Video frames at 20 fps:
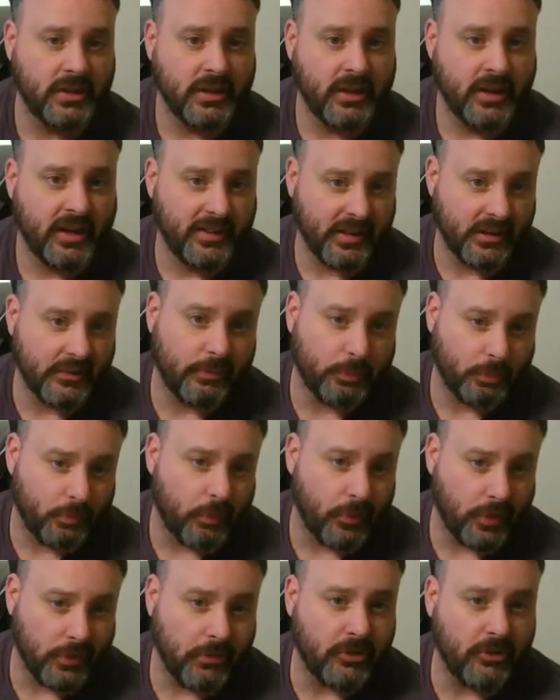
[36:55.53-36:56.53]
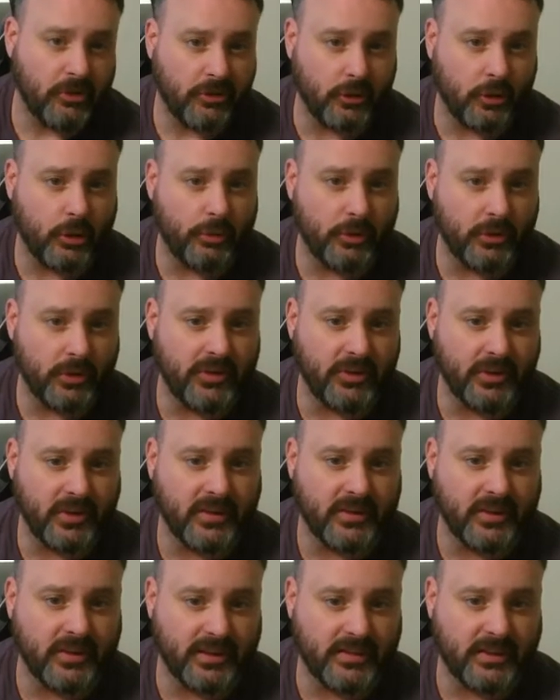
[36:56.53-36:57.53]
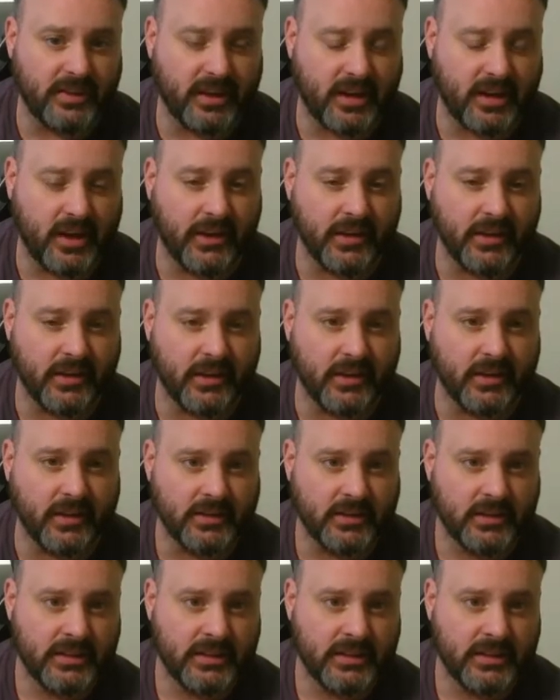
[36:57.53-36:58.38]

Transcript: And that's pretty much the only thing that kind of